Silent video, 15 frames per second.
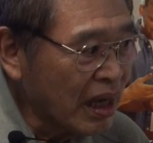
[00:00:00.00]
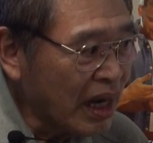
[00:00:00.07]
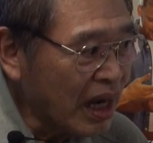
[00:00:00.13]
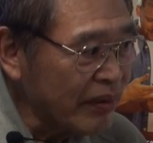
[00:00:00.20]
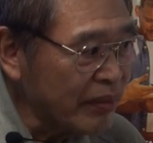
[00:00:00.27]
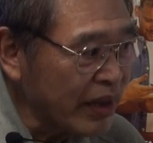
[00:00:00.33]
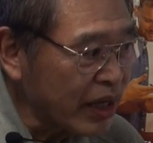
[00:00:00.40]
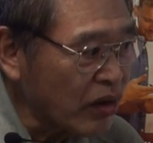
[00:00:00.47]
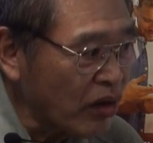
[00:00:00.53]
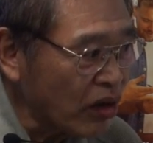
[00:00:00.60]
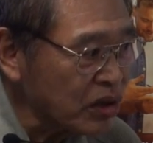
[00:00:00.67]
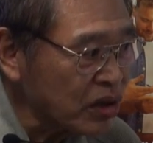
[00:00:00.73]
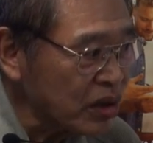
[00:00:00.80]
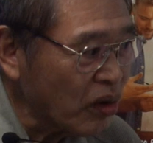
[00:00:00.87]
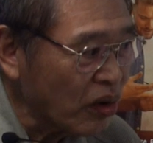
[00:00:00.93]
and may
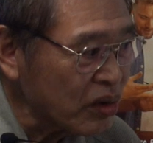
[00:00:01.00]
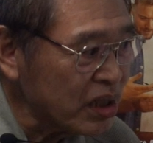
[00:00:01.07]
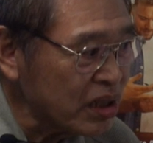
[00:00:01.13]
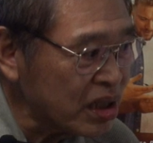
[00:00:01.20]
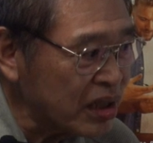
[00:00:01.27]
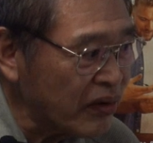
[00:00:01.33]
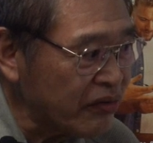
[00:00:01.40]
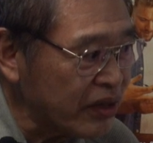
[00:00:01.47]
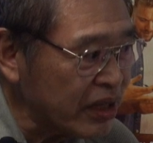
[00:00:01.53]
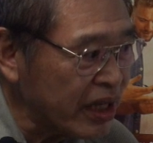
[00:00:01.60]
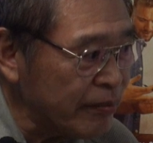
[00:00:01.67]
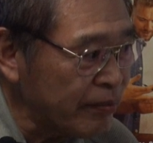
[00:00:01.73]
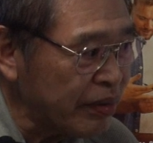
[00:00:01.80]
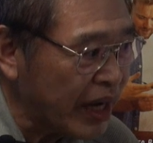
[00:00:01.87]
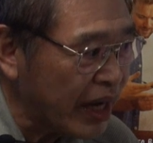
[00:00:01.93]
cause all these different
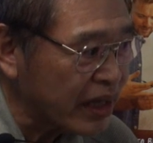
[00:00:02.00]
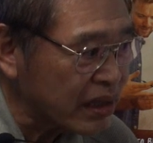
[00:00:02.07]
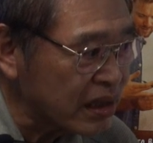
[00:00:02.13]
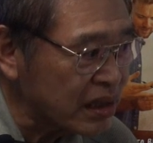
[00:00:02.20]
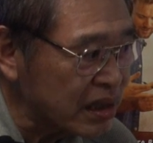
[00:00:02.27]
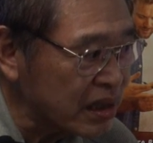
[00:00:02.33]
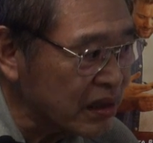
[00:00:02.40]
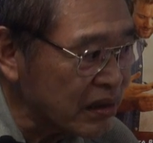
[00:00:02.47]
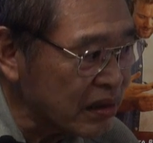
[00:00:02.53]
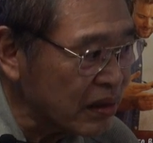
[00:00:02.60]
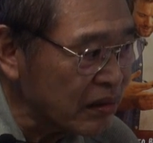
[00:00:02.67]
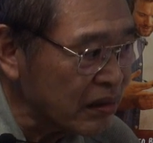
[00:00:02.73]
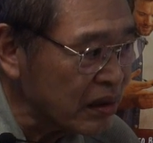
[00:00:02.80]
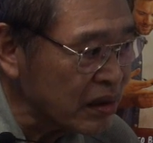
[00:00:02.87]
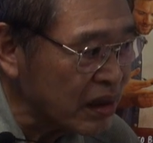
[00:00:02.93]
impacts
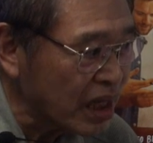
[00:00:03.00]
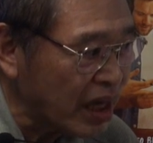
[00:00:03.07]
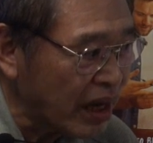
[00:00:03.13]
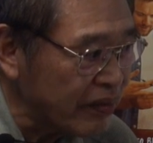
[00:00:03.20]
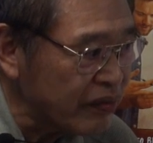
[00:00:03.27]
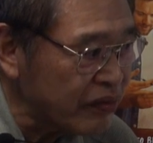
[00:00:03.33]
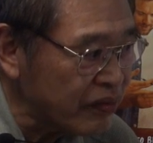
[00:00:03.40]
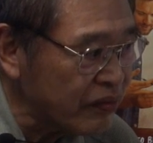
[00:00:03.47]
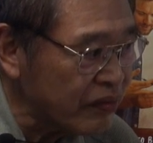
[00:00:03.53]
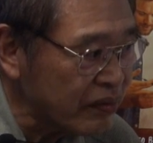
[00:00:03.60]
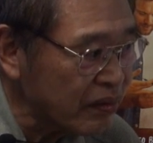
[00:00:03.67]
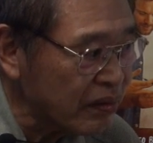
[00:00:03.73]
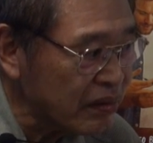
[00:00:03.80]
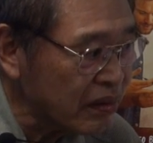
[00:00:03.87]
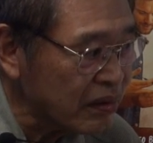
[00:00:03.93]
that I've
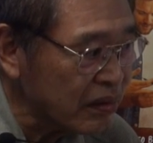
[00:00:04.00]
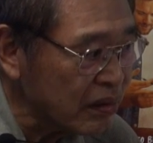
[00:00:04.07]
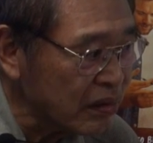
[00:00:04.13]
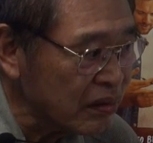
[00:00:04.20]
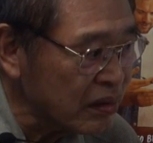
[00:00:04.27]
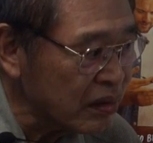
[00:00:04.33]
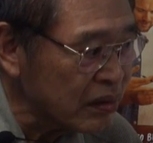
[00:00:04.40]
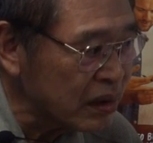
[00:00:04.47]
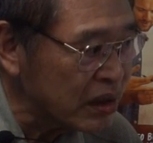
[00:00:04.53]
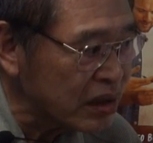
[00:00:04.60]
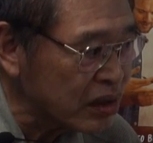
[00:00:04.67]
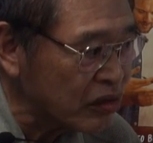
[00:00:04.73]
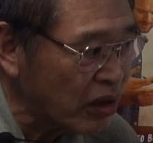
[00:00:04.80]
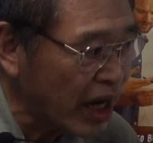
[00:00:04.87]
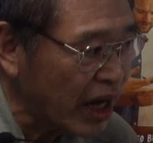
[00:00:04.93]

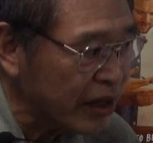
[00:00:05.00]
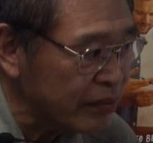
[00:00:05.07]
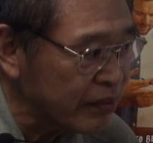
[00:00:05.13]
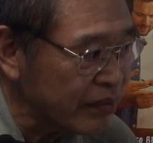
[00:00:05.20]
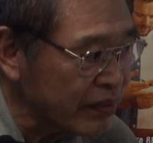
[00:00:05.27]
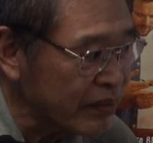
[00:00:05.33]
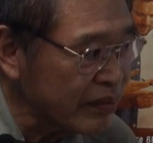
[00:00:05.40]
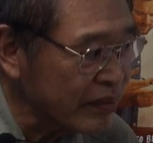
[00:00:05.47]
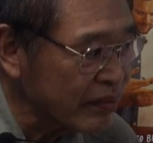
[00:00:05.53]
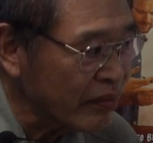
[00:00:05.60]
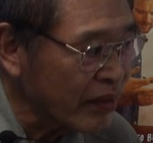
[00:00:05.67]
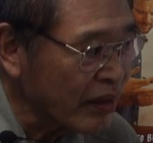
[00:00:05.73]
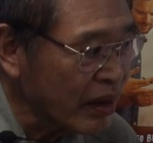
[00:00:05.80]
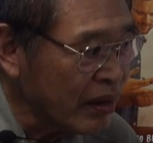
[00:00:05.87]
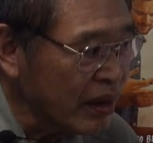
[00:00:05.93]
described.
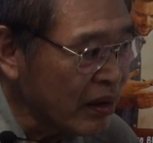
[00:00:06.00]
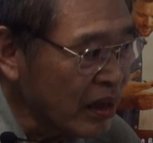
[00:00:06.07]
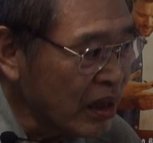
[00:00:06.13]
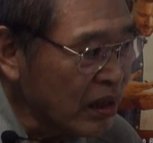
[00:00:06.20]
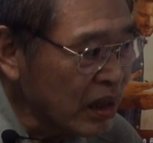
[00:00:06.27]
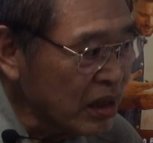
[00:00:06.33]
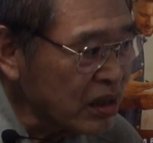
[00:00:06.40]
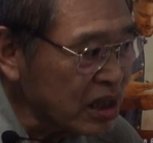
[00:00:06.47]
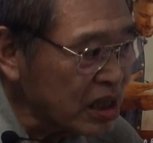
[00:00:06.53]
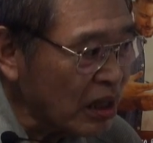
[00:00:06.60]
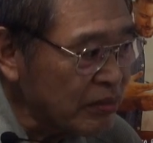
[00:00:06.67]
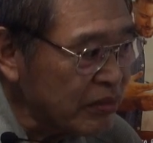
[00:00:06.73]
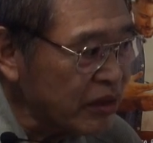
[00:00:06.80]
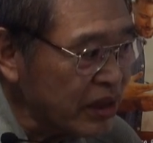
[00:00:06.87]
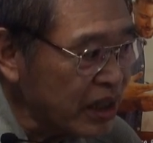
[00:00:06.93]

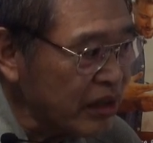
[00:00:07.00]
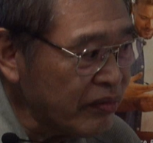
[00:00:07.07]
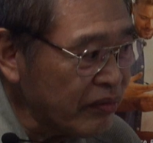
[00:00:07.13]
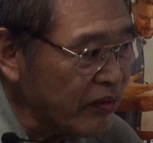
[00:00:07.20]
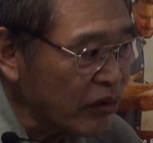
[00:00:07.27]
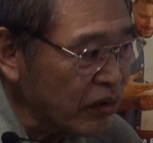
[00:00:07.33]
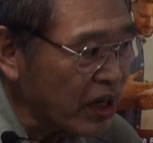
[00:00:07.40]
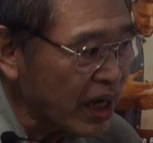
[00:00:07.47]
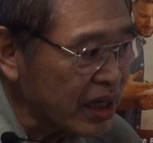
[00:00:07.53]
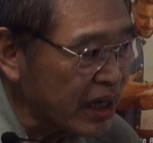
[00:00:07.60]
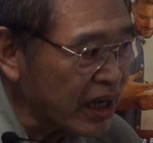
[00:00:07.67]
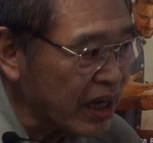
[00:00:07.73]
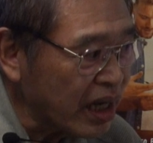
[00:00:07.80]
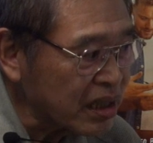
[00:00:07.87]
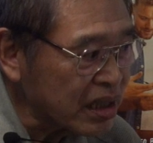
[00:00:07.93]
Submarine
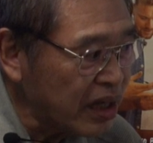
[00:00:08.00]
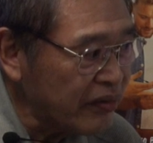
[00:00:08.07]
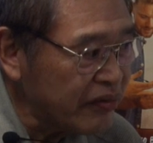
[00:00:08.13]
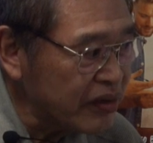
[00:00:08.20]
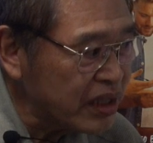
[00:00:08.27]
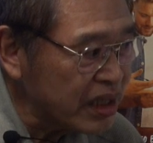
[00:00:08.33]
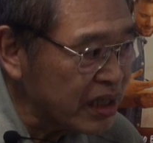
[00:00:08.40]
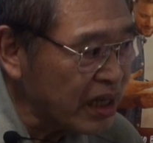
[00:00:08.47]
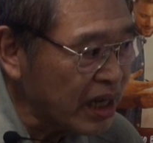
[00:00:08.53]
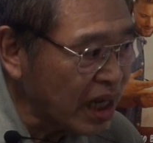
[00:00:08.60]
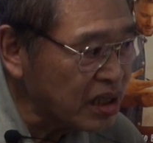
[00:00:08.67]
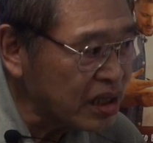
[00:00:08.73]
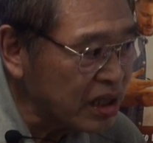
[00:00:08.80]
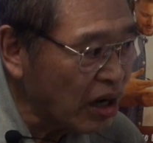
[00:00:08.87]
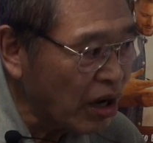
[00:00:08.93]
volcanic activity
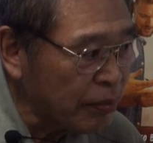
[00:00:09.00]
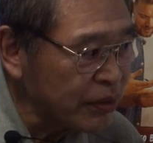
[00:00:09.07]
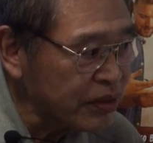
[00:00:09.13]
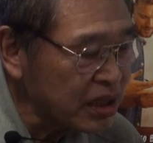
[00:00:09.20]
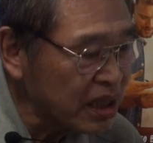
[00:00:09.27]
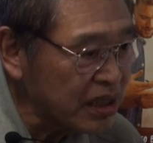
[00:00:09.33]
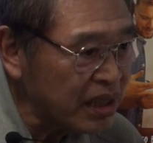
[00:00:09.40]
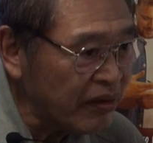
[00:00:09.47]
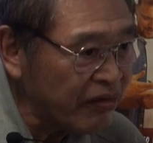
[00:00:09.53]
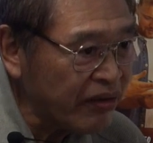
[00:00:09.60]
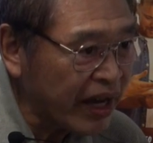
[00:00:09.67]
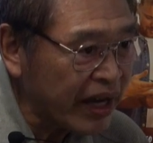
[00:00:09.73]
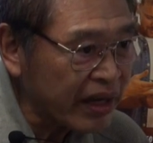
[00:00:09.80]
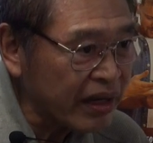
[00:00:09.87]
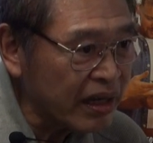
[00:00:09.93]
has the opposite
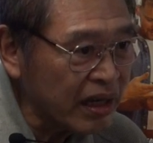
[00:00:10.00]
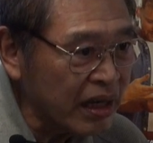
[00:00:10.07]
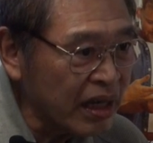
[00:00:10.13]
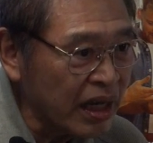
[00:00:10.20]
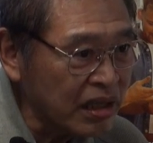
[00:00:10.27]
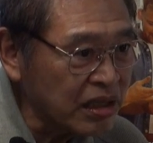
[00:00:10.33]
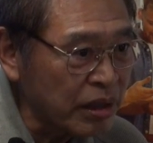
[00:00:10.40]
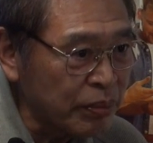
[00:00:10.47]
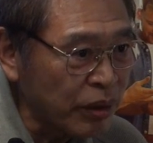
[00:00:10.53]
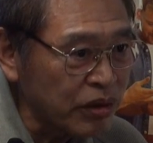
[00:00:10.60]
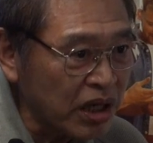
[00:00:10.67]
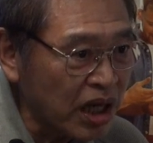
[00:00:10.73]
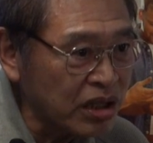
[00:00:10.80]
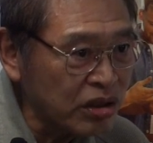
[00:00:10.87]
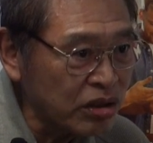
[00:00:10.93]
effect. It has the
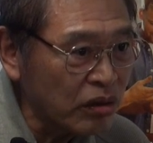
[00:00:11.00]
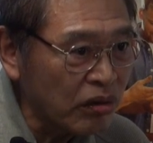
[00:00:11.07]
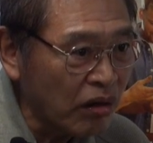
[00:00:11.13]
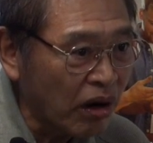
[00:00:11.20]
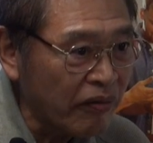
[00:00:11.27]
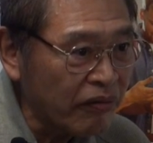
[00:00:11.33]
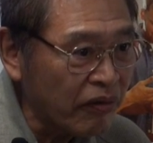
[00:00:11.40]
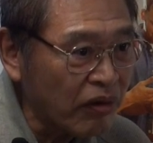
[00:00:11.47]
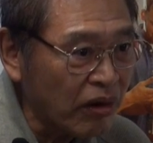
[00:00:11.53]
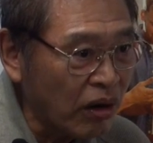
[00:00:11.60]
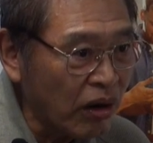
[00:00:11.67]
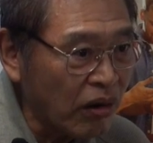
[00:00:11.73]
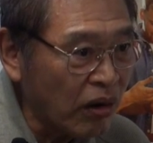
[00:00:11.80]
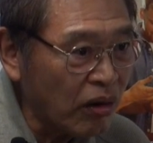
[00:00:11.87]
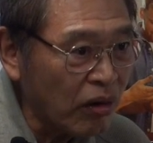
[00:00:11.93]
potential of
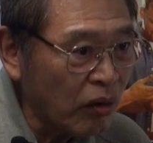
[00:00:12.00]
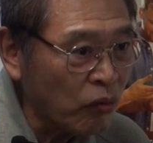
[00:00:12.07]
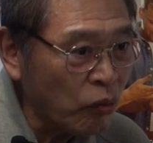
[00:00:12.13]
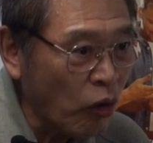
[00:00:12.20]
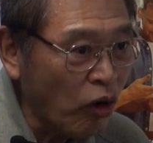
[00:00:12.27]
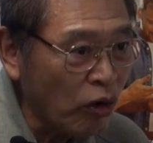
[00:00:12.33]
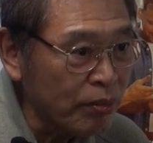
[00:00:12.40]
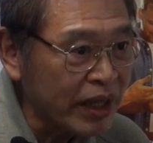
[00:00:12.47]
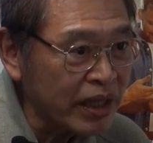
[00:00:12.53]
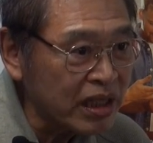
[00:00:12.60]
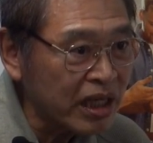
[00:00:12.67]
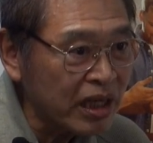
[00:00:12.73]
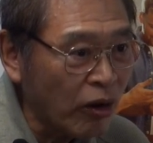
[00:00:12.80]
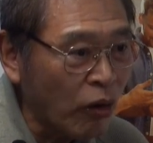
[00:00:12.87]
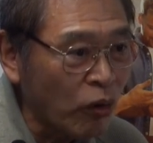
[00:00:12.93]
warming
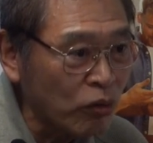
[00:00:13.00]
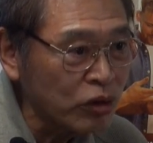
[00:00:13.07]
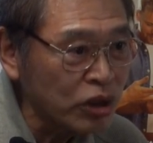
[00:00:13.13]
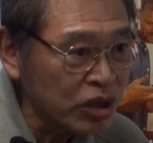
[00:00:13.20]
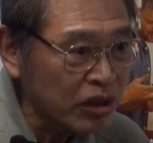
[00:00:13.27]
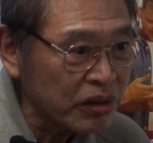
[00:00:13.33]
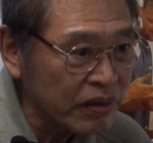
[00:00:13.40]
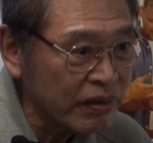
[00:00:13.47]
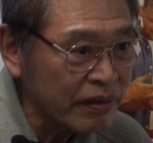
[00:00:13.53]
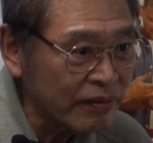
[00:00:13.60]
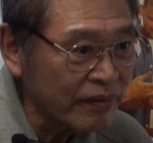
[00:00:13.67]
the ocean.